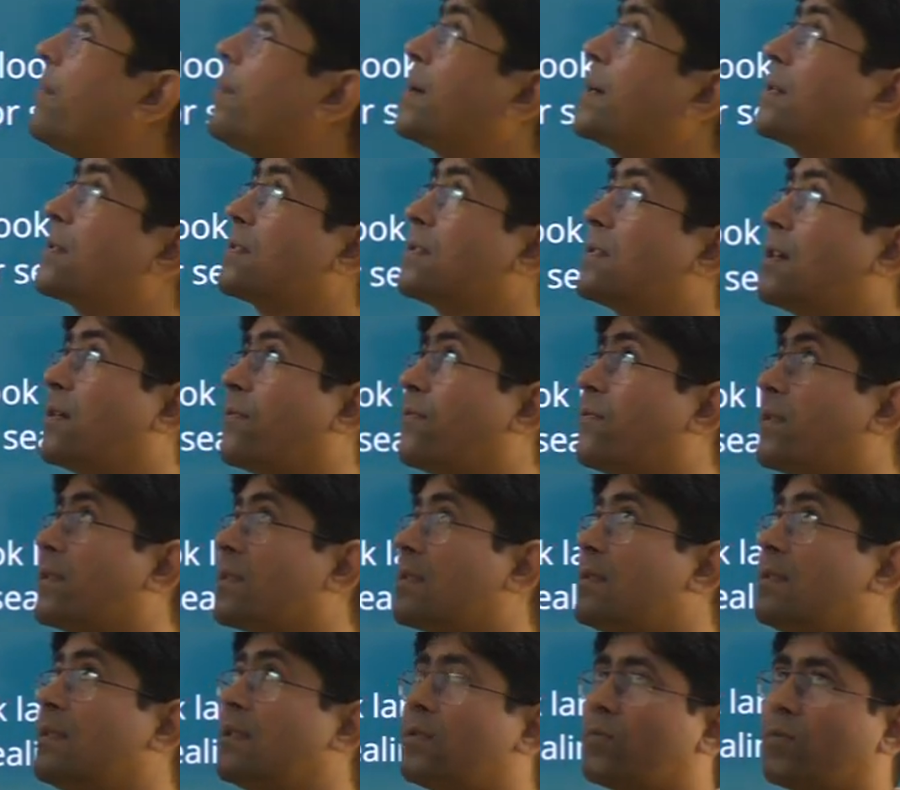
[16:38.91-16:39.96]
upper
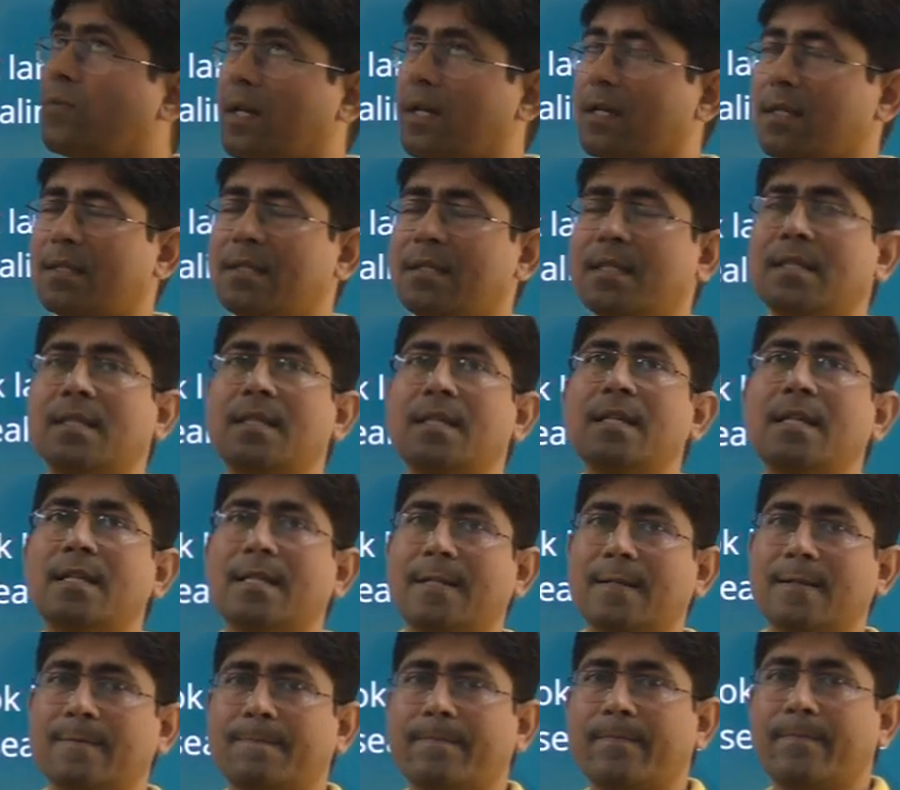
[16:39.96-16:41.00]
surface. This one is the
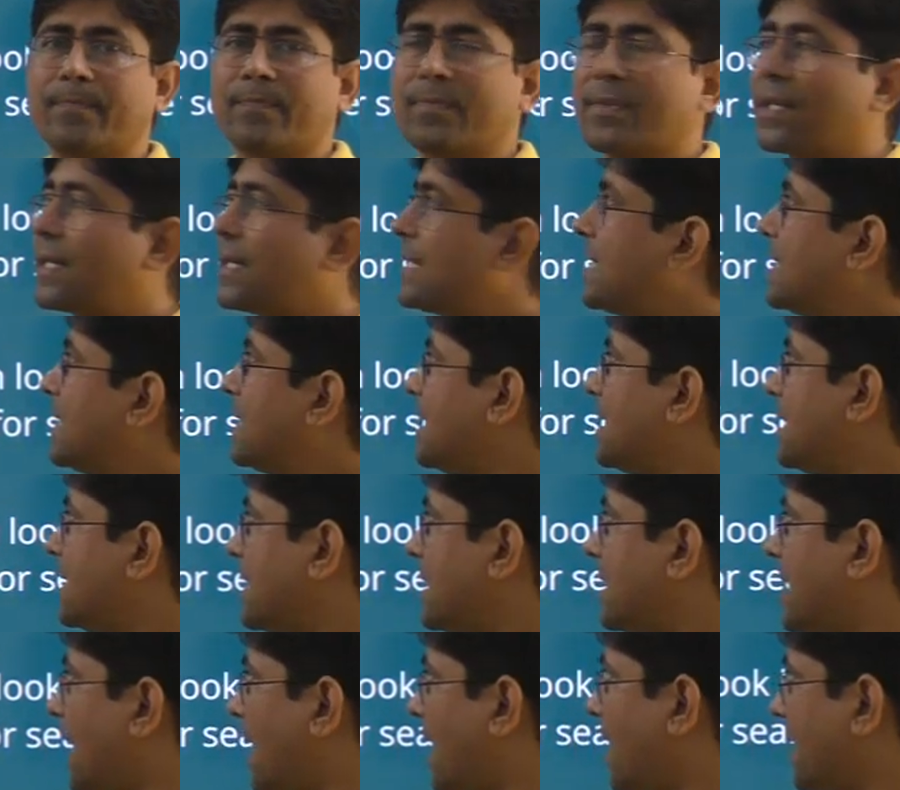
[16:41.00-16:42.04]
ceiling,
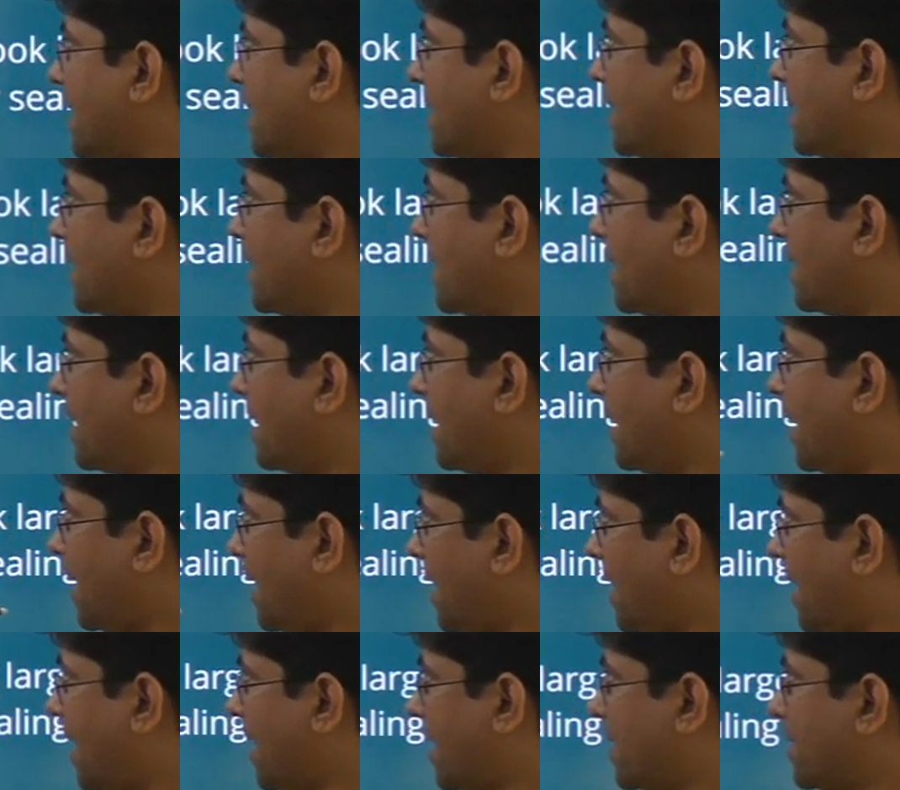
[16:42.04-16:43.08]

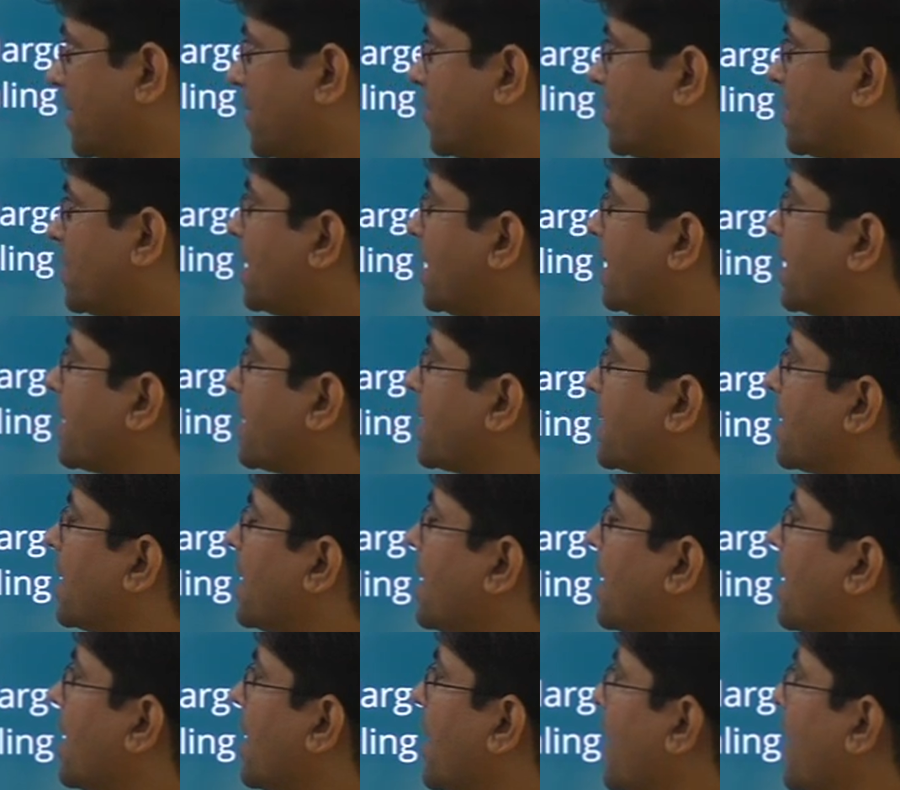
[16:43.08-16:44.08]
C-E-I-L-I-N-G, ceiling.